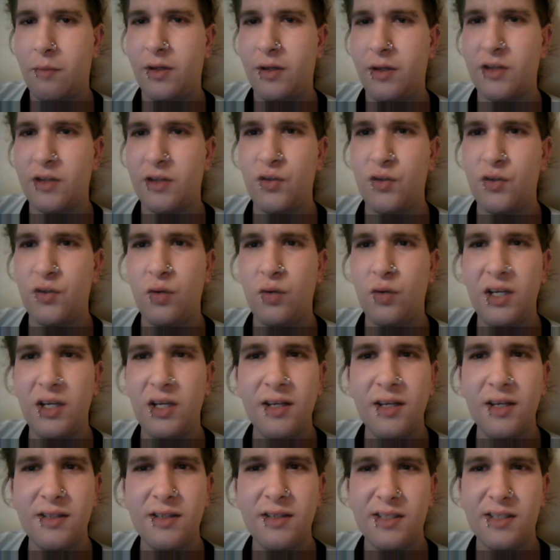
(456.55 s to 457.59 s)
Because you
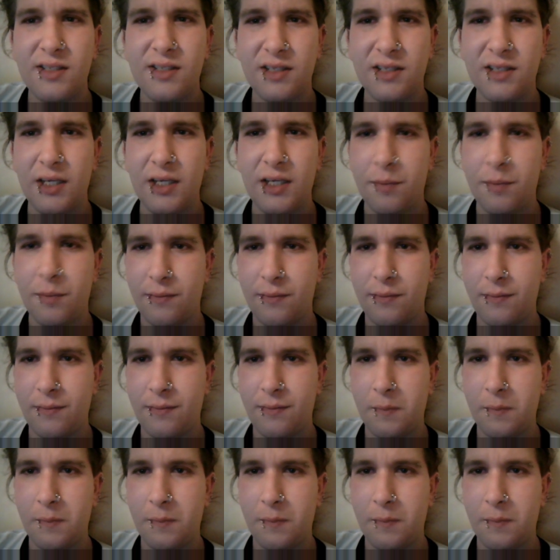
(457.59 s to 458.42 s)
eat and sleep,